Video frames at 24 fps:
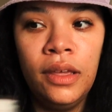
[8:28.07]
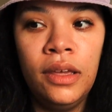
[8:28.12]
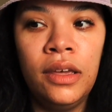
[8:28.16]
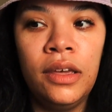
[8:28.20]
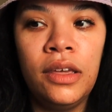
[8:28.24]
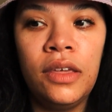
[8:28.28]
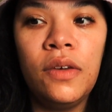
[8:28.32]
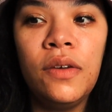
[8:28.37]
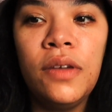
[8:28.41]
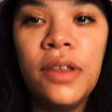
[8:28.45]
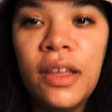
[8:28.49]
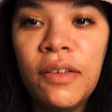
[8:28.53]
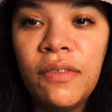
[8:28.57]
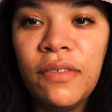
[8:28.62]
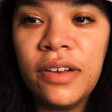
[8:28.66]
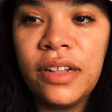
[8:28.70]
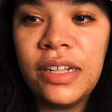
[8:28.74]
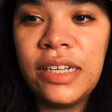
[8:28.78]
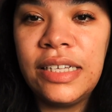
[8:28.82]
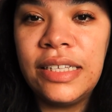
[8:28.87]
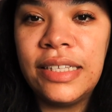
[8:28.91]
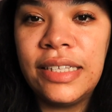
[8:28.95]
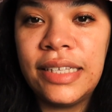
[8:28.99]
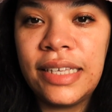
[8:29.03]
You can
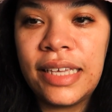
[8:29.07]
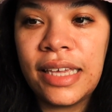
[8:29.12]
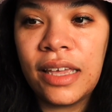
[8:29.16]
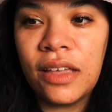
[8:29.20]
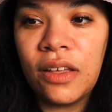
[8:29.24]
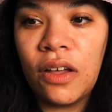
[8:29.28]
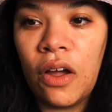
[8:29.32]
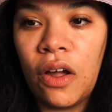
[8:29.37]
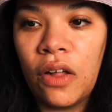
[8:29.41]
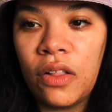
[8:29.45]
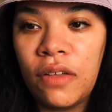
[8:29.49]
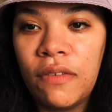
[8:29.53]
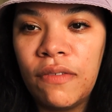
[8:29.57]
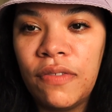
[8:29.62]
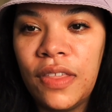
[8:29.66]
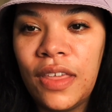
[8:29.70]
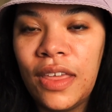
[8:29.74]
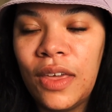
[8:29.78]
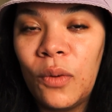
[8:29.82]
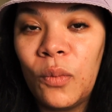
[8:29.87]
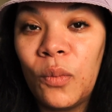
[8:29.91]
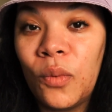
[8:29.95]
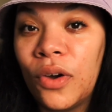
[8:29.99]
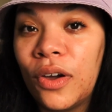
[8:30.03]
definitely see all of
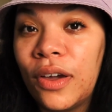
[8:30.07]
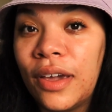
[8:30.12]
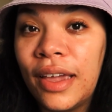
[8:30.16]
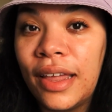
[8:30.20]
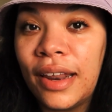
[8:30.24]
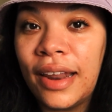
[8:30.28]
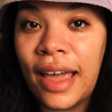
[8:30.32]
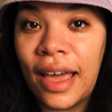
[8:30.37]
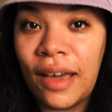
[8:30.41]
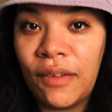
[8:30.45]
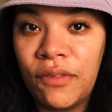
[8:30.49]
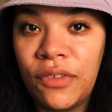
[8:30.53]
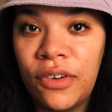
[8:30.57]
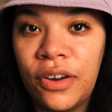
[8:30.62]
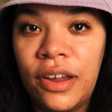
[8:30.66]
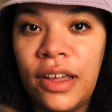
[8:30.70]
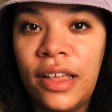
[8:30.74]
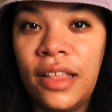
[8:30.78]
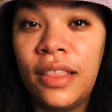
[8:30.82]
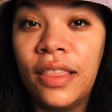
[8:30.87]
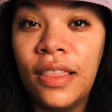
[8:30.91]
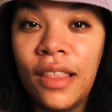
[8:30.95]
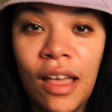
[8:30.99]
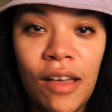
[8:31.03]
the work and effort
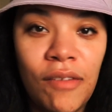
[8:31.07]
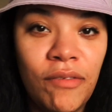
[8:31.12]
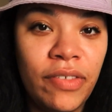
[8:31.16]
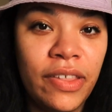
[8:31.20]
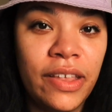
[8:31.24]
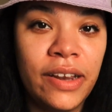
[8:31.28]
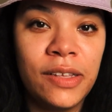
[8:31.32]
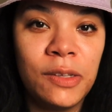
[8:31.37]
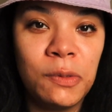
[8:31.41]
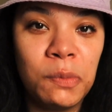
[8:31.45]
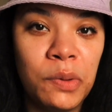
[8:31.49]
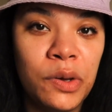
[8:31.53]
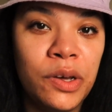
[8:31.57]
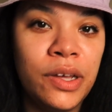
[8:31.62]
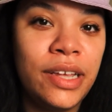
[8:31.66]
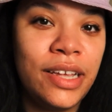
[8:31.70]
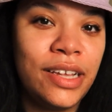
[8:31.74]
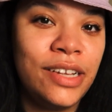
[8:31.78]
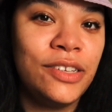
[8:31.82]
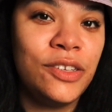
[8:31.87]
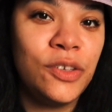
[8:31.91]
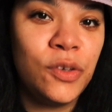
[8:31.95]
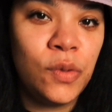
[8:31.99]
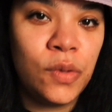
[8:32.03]
and love that is put
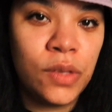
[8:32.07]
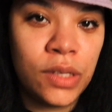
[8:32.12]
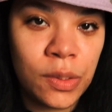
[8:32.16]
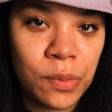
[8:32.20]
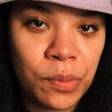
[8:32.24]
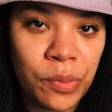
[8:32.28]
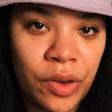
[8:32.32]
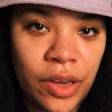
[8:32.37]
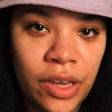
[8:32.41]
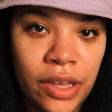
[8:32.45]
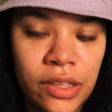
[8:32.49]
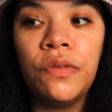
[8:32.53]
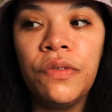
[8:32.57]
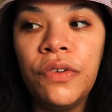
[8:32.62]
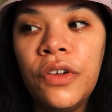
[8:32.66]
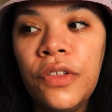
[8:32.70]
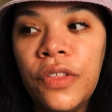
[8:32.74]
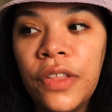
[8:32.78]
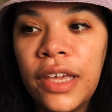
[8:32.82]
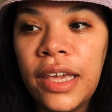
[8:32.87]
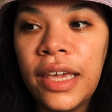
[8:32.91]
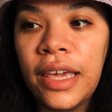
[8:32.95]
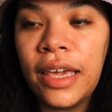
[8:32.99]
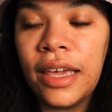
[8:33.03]
into this brand. If you're
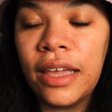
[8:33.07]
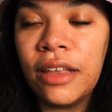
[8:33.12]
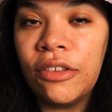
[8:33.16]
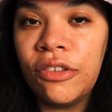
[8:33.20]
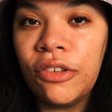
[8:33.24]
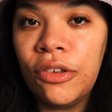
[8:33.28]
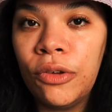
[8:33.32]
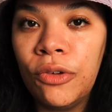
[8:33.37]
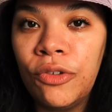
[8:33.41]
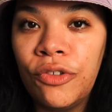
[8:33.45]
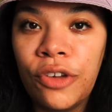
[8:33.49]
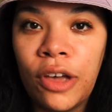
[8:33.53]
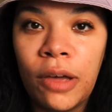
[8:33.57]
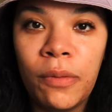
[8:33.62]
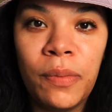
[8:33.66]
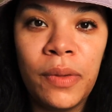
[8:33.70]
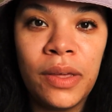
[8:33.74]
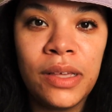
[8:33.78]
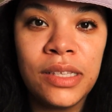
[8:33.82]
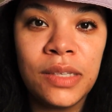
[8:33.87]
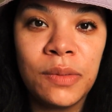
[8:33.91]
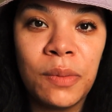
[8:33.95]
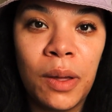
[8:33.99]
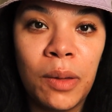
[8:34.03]
looking into
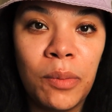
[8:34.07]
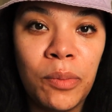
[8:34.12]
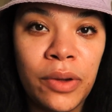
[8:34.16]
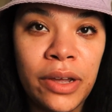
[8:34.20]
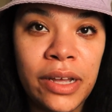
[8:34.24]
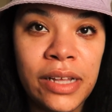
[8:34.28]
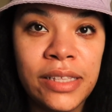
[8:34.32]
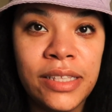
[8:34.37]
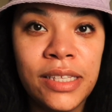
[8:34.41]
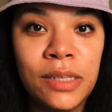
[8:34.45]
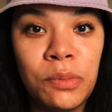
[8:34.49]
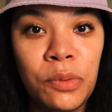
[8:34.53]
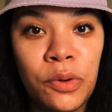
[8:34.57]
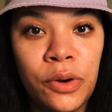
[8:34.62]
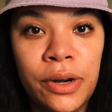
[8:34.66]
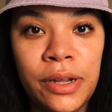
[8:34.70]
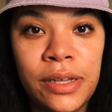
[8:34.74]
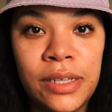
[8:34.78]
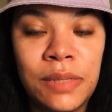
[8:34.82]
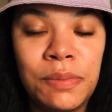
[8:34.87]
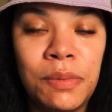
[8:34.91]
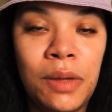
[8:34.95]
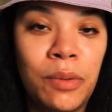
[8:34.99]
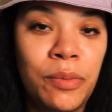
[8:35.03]
shopping small brands,
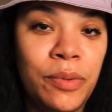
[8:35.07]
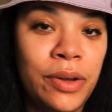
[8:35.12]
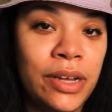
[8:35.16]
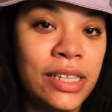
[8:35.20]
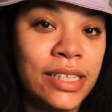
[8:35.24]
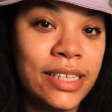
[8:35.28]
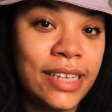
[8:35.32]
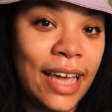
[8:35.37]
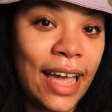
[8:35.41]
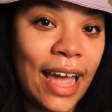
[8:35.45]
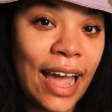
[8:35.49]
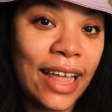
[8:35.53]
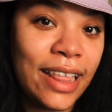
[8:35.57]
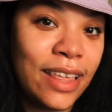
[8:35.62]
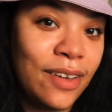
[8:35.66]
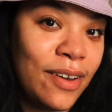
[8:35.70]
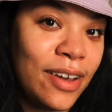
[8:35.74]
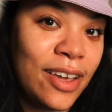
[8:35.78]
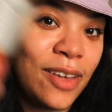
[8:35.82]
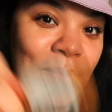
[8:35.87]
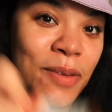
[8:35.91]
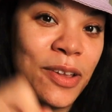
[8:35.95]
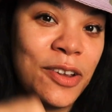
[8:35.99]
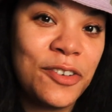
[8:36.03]
supporting small brands, I highly
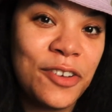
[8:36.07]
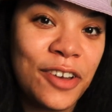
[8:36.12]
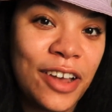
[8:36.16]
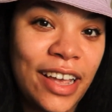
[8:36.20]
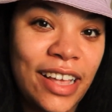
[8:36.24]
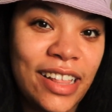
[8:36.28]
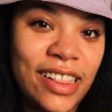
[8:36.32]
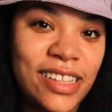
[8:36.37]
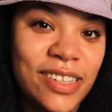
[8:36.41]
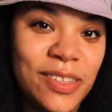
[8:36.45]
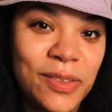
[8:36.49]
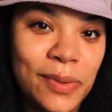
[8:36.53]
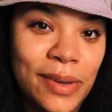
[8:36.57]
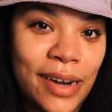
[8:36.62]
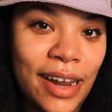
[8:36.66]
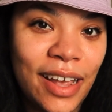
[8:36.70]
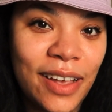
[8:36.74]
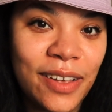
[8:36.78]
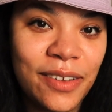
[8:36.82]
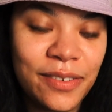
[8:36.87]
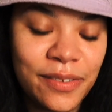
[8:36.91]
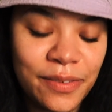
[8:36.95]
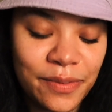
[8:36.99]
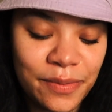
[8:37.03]
recommend trying this one out.